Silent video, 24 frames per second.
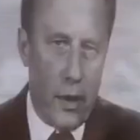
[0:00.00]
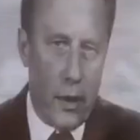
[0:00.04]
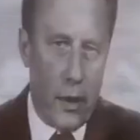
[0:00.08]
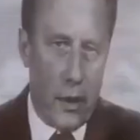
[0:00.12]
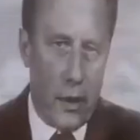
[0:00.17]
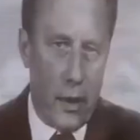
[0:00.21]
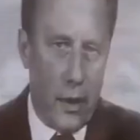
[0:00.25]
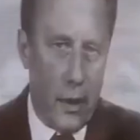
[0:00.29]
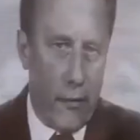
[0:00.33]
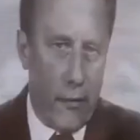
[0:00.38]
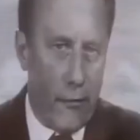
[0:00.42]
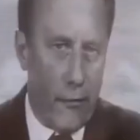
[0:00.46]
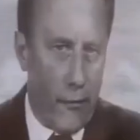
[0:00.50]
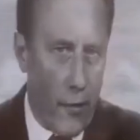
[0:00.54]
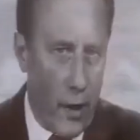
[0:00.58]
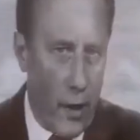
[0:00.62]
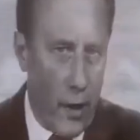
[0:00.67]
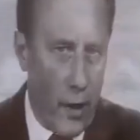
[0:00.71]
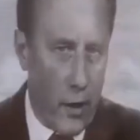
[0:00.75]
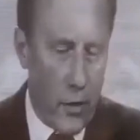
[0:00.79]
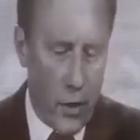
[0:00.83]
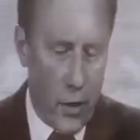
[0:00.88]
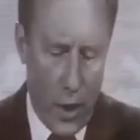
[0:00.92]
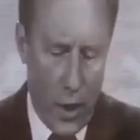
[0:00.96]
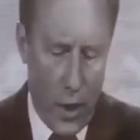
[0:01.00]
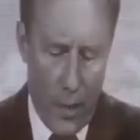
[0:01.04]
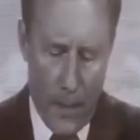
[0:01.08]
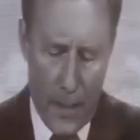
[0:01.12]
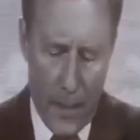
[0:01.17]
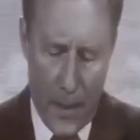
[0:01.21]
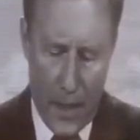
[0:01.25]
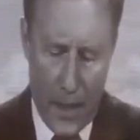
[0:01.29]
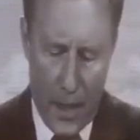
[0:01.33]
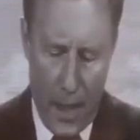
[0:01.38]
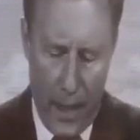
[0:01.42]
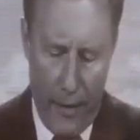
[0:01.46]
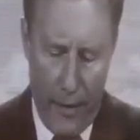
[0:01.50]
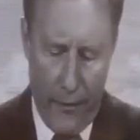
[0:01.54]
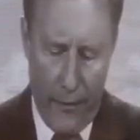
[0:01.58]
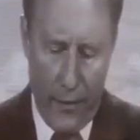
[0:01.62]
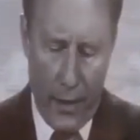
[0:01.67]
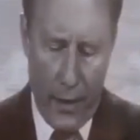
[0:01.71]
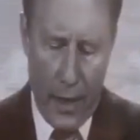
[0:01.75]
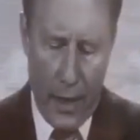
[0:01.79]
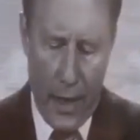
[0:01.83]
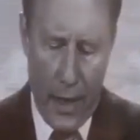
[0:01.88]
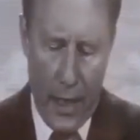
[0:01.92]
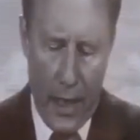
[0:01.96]
media began to report.
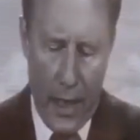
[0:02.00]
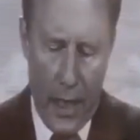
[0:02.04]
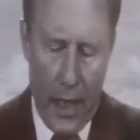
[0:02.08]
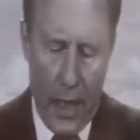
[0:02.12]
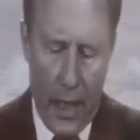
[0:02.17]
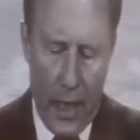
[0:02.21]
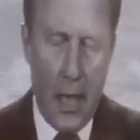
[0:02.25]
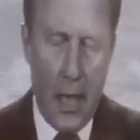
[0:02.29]
People